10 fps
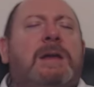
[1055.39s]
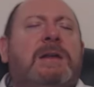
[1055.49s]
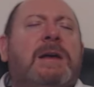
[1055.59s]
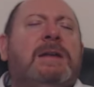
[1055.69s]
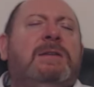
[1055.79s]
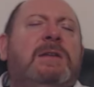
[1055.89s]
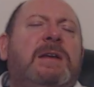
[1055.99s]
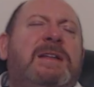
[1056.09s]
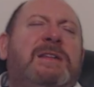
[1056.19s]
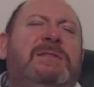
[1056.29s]
And again,
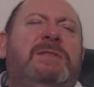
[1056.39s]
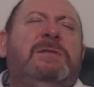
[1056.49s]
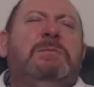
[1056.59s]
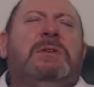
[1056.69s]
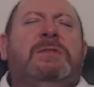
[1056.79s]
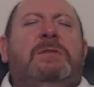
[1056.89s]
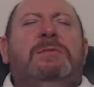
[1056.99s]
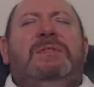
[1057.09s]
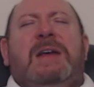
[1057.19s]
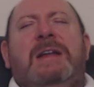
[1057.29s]
this isn't because
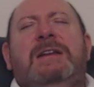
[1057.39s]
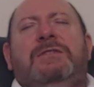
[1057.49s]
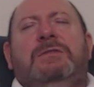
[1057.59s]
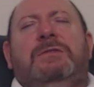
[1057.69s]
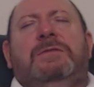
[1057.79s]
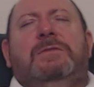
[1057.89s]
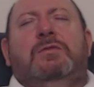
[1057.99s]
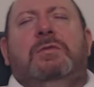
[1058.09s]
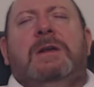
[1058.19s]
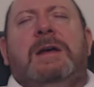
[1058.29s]
I'm telling you to
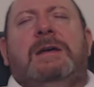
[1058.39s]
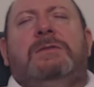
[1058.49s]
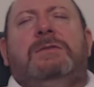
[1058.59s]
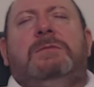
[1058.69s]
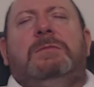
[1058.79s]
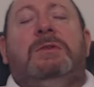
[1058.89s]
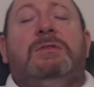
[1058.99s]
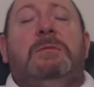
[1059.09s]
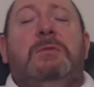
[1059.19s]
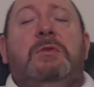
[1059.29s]
feel relaxed,
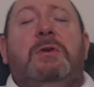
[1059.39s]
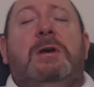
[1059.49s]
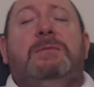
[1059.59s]
because I'm not.